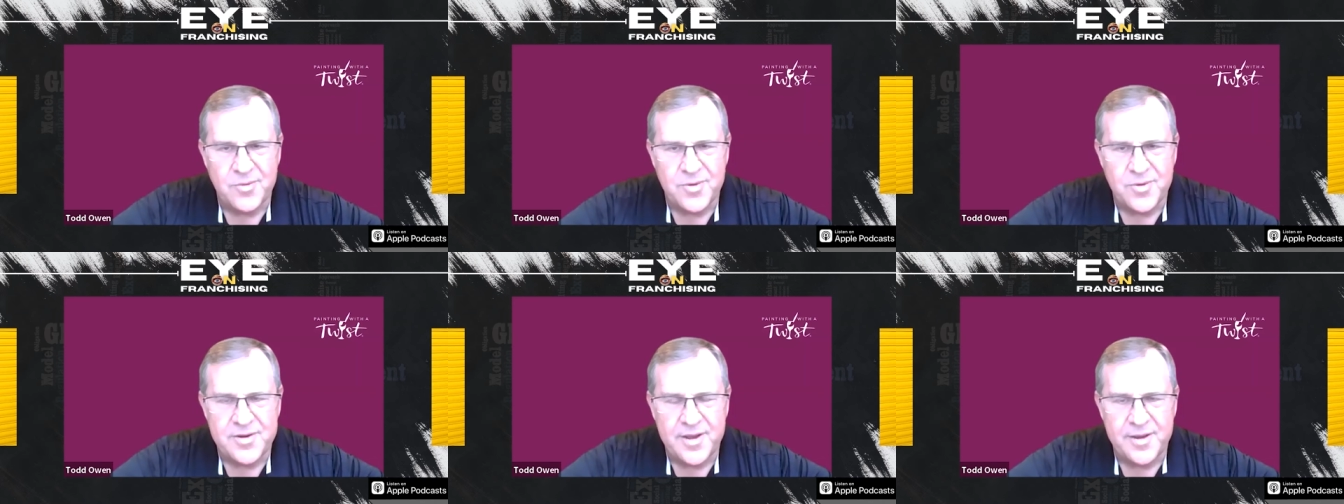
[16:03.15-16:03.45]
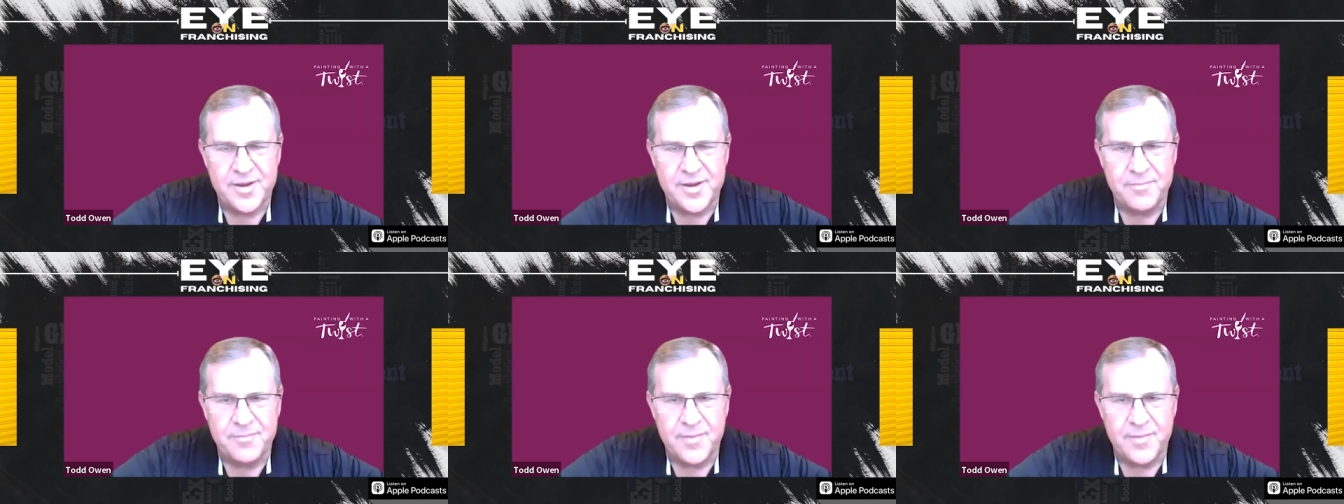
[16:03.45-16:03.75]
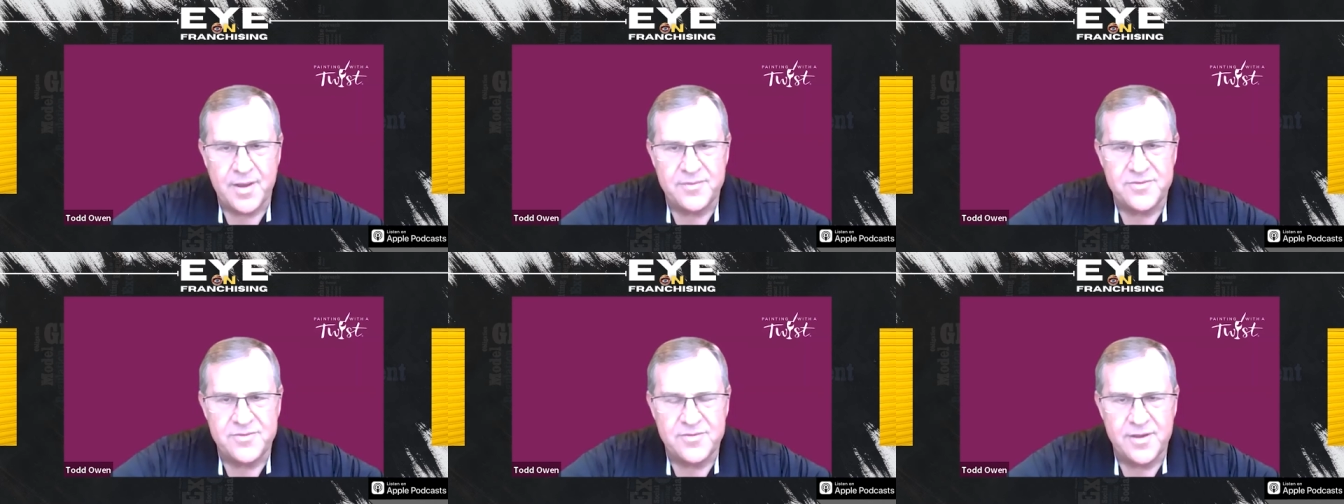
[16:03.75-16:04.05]
You know, we're
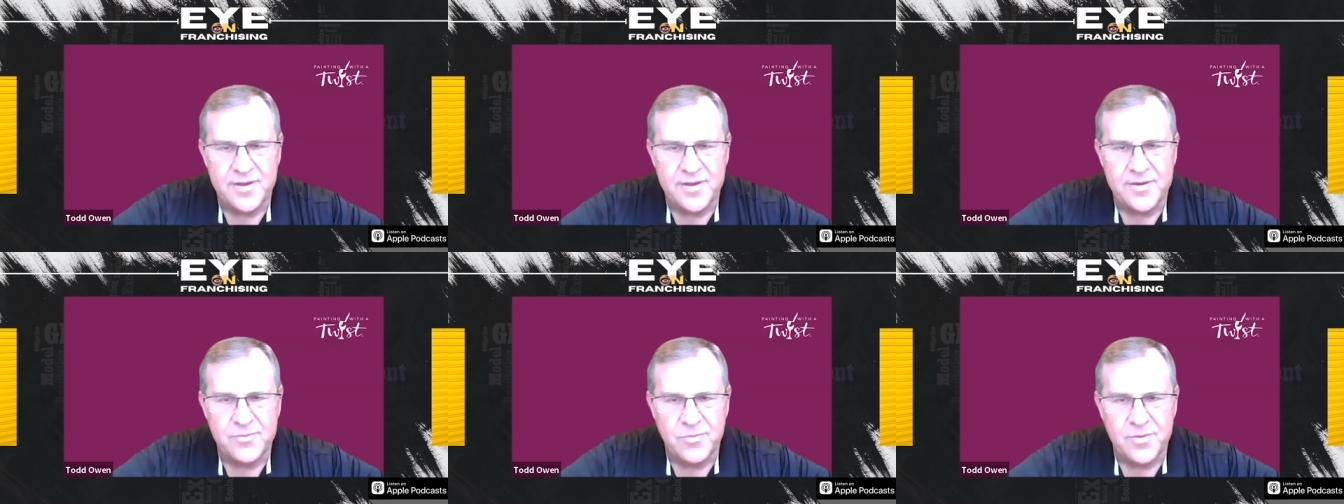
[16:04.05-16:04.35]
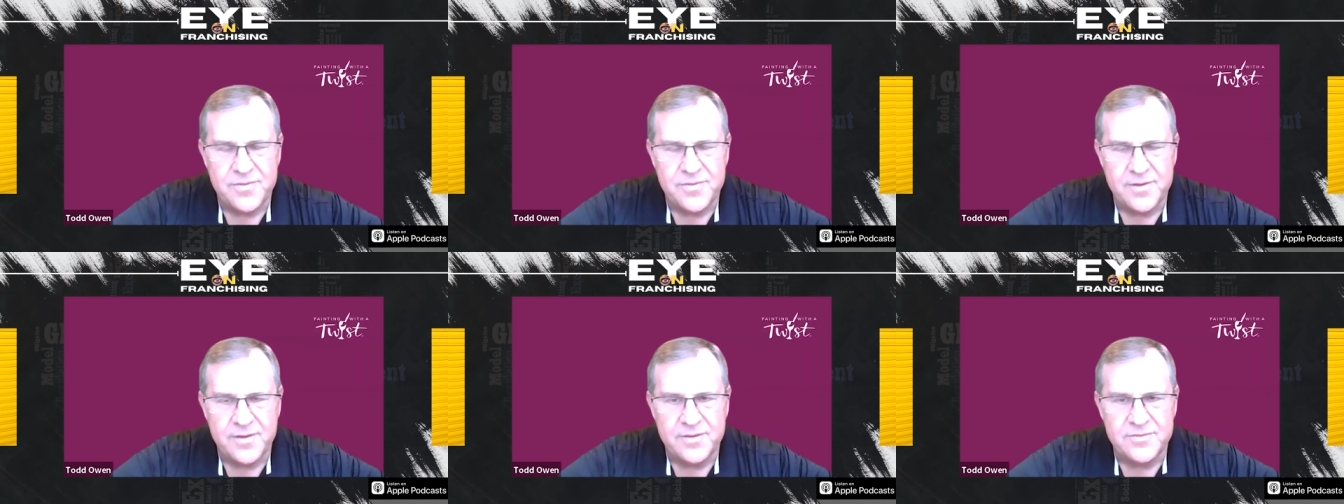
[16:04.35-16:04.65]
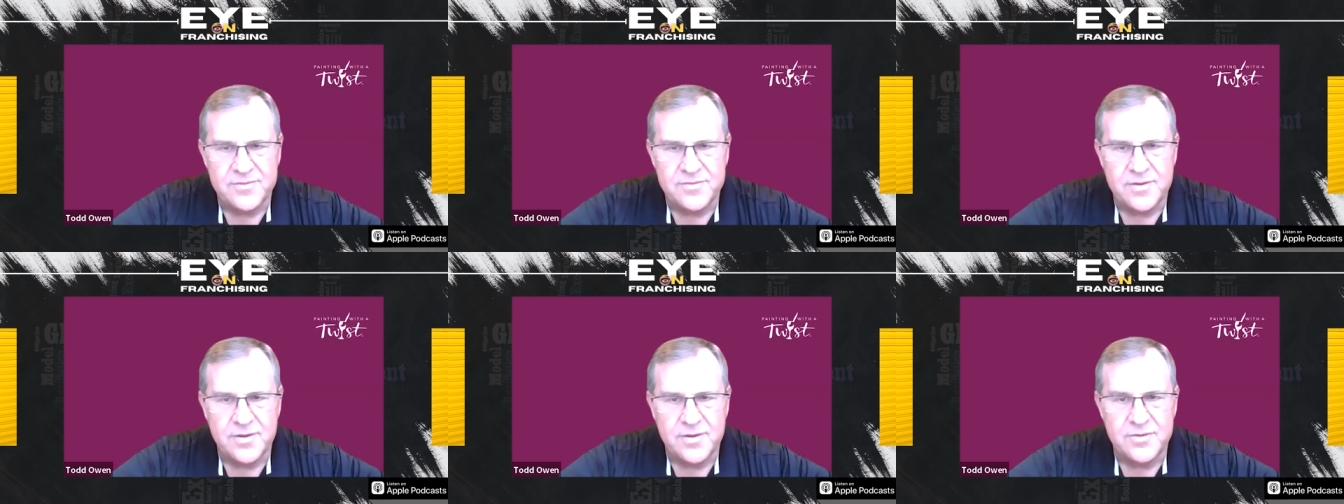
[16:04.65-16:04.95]
ten months in with
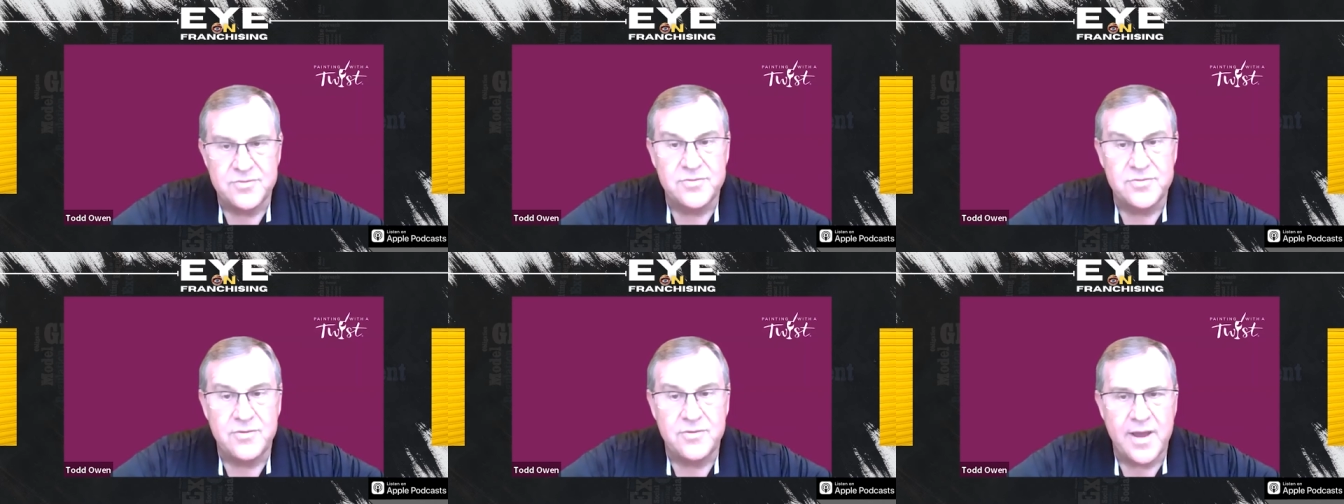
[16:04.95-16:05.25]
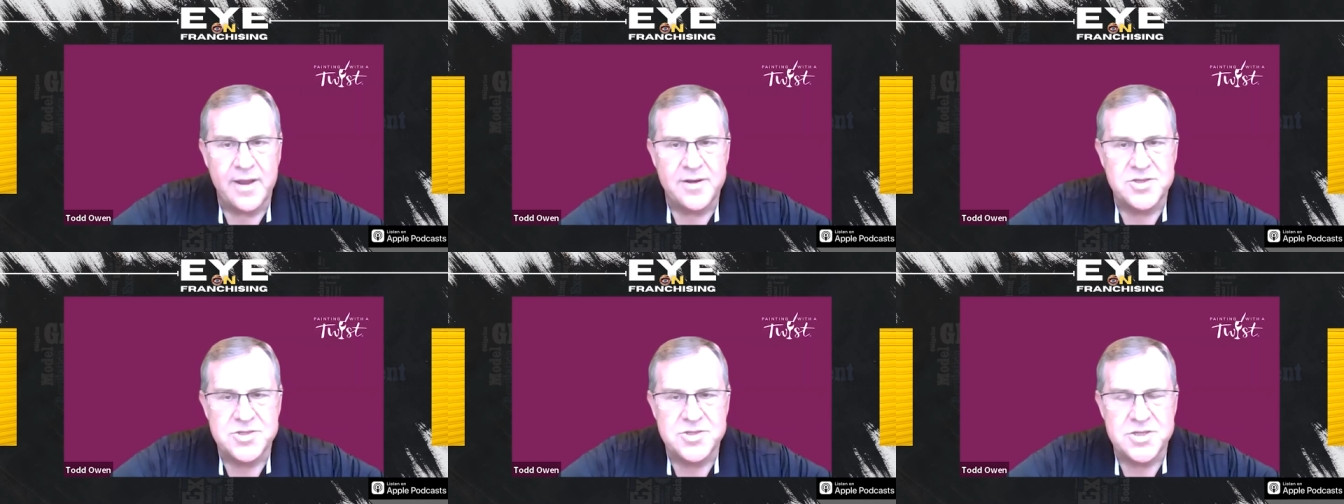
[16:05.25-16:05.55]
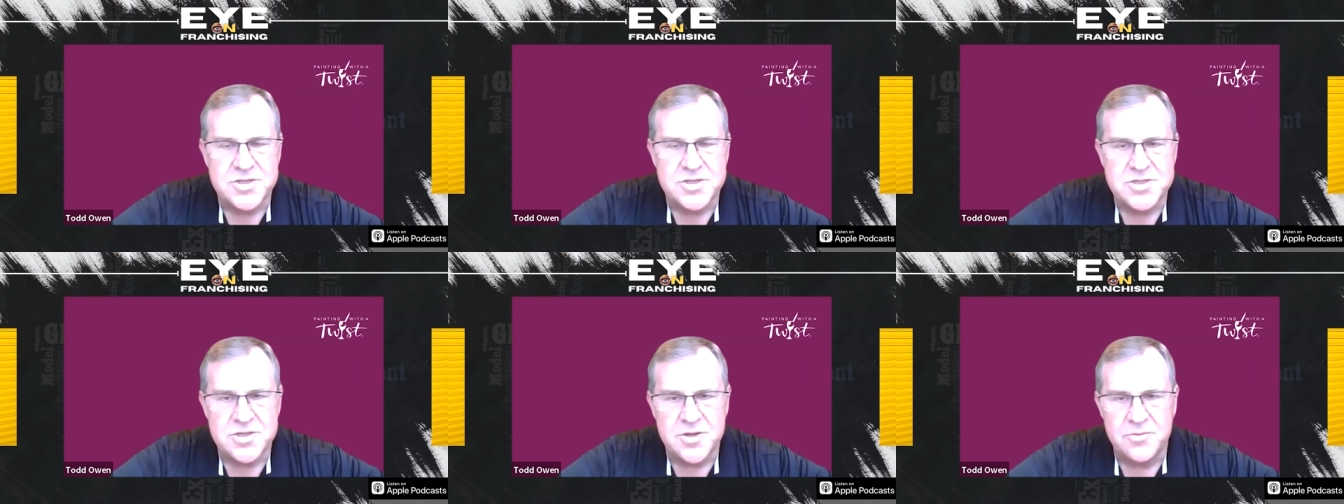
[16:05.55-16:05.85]
these new strategies,